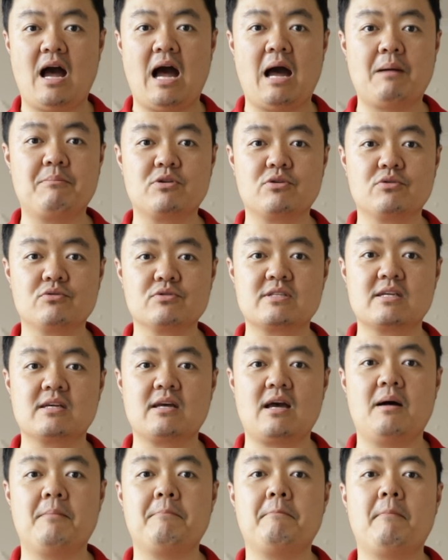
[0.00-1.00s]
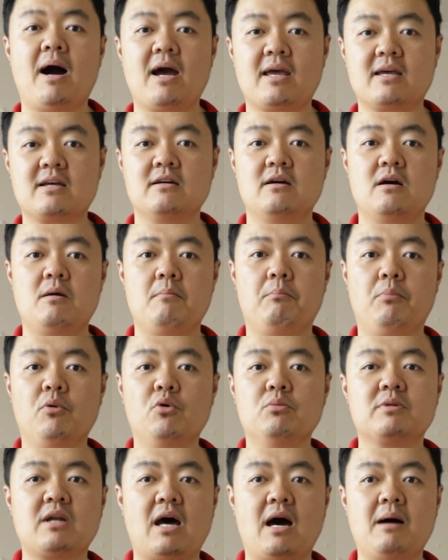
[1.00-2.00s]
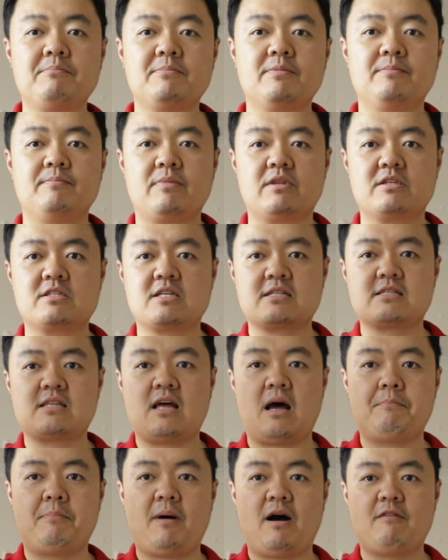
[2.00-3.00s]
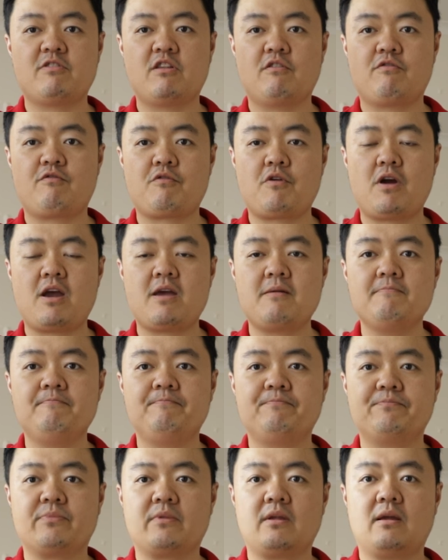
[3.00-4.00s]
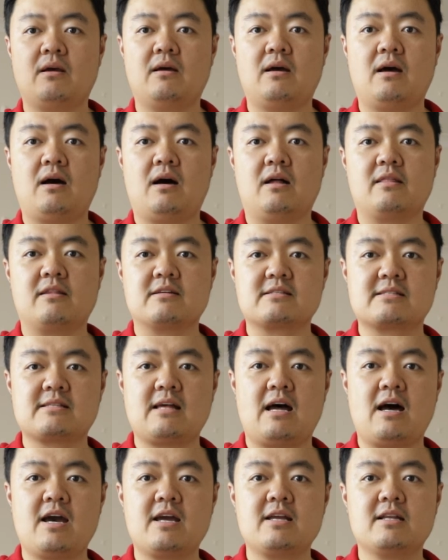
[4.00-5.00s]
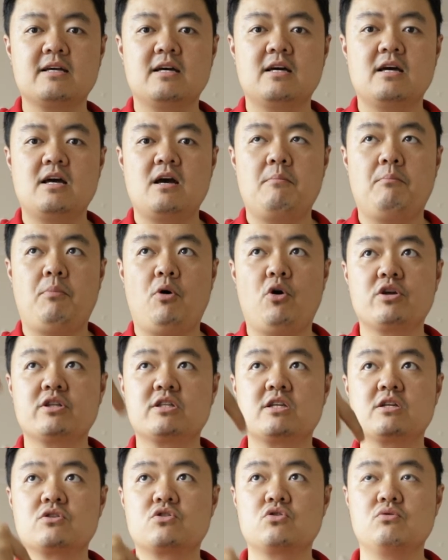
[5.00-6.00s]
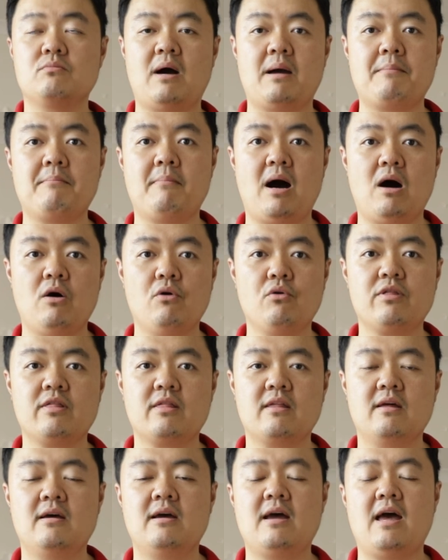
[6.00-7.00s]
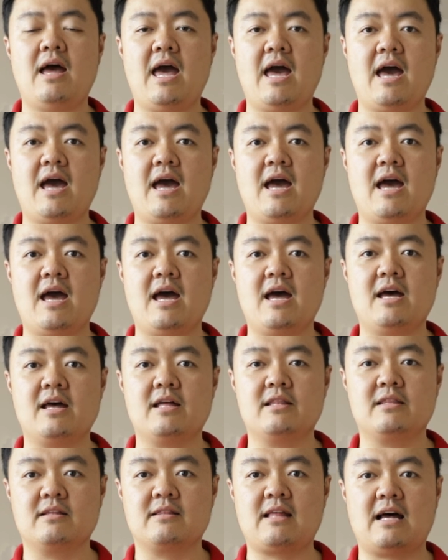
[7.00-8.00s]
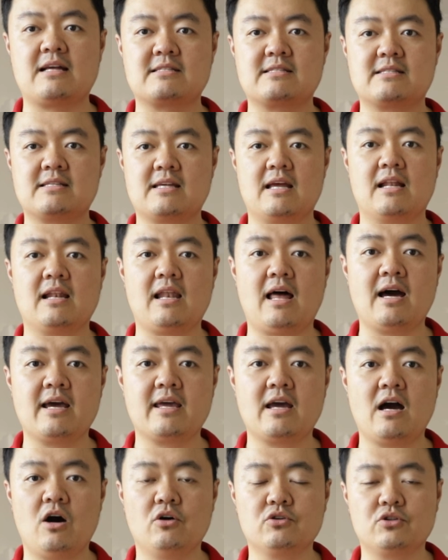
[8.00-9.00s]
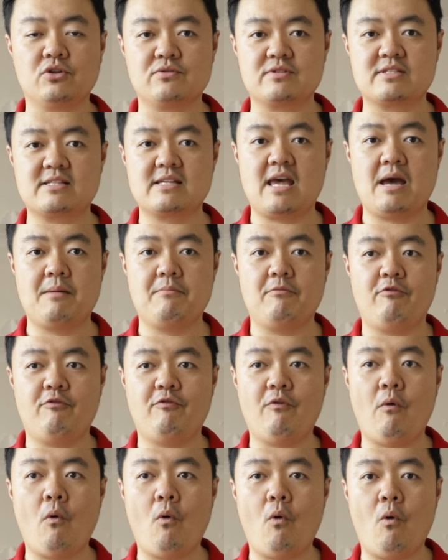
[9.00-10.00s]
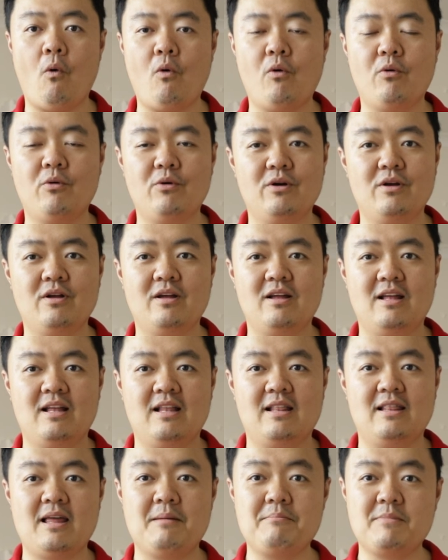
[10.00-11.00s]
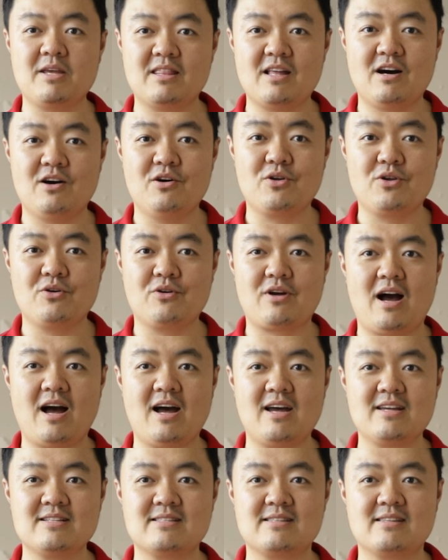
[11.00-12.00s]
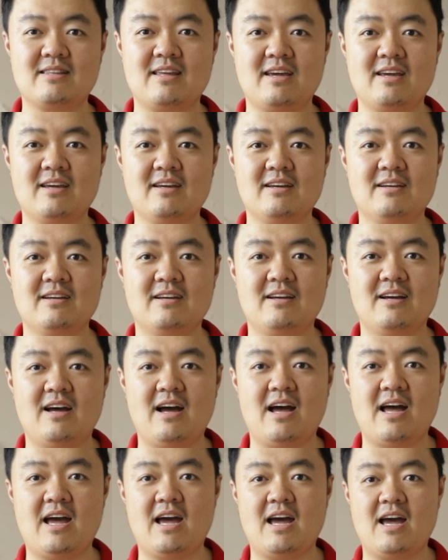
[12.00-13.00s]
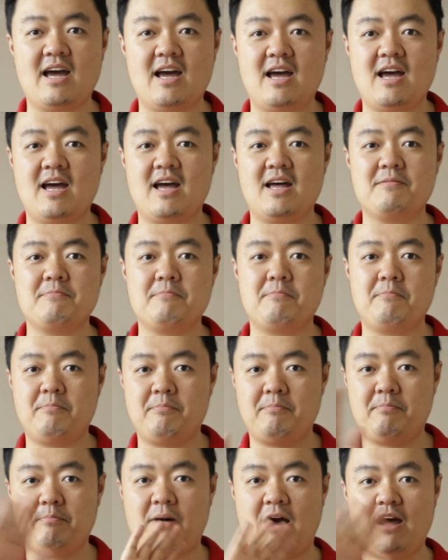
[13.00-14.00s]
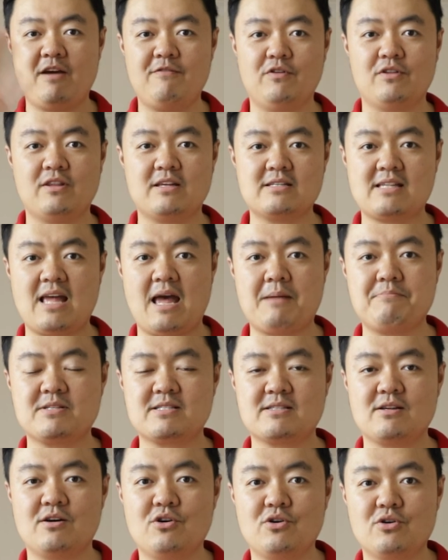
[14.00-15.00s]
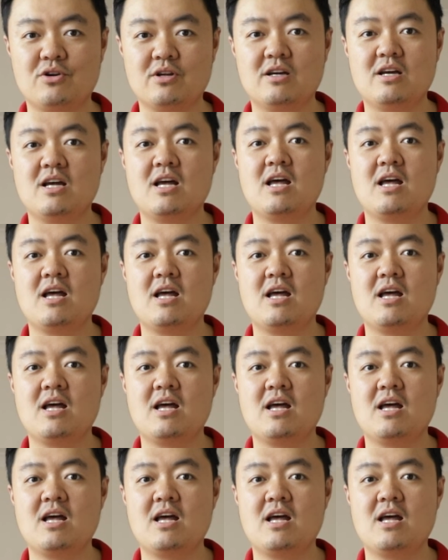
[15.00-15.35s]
I'm using a mic boomed up just above the frame on the side, pointing to my mouth, and that's the Line Audio CM4. Let me know you guys think, and bye for this episode.